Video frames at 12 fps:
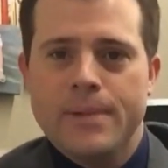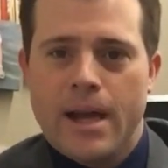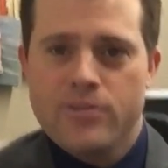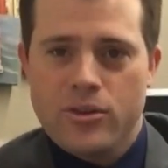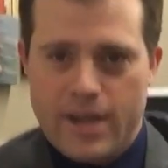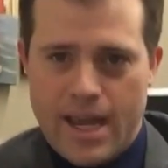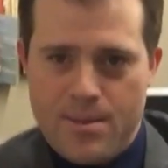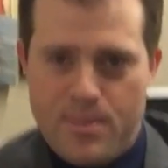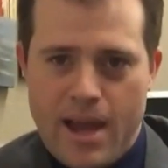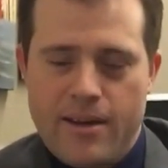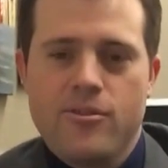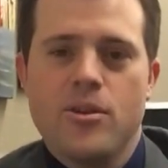after I came
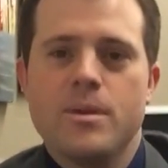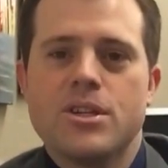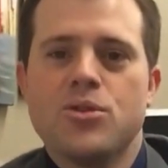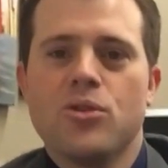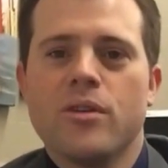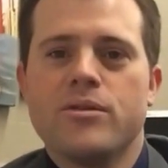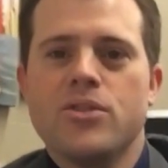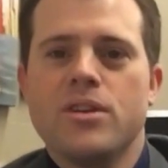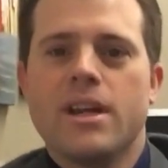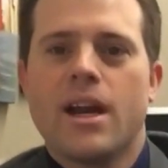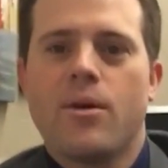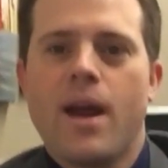back from a tour of duty
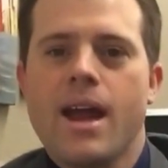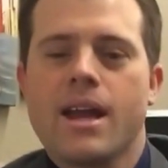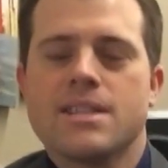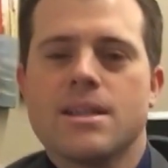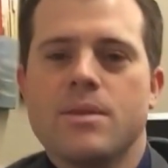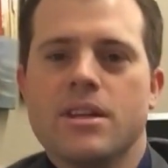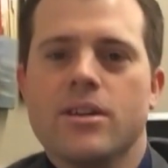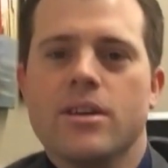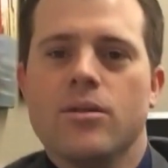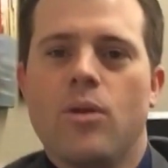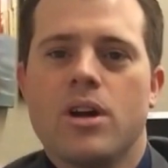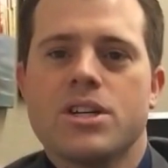in Iraq, as I'm in
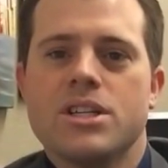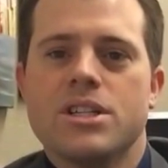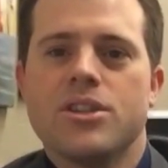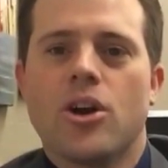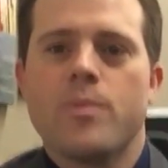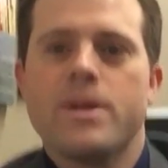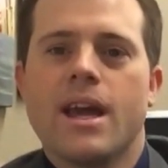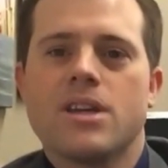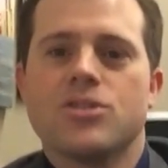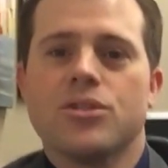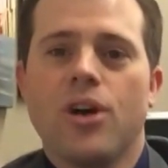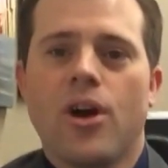the Washington Army
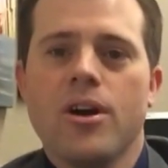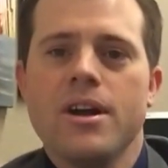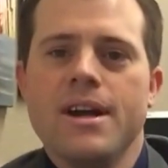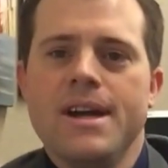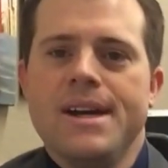National Guard.